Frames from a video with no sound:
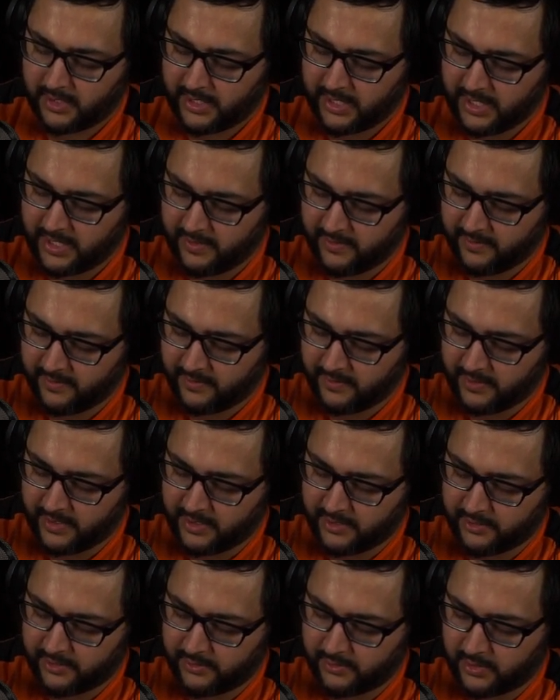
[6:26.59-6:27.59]
And
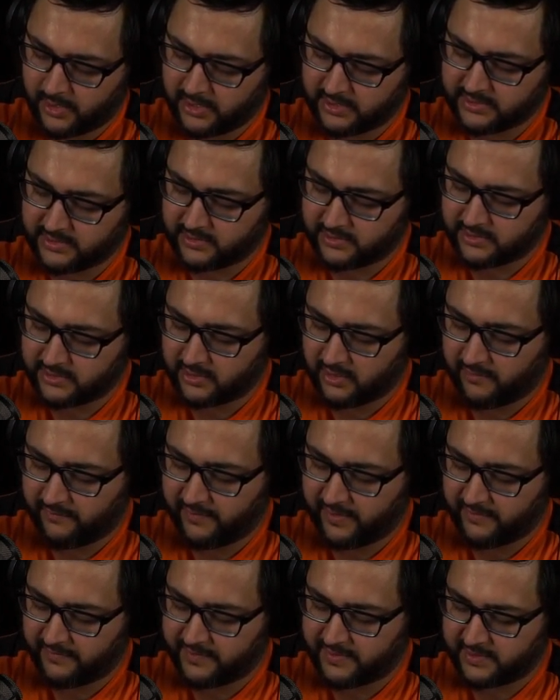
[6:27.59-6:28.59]
then you also saw
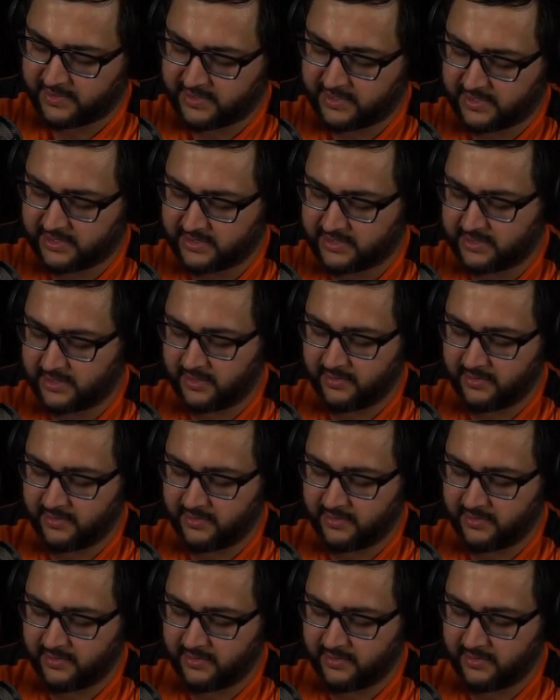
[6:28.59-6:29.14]
556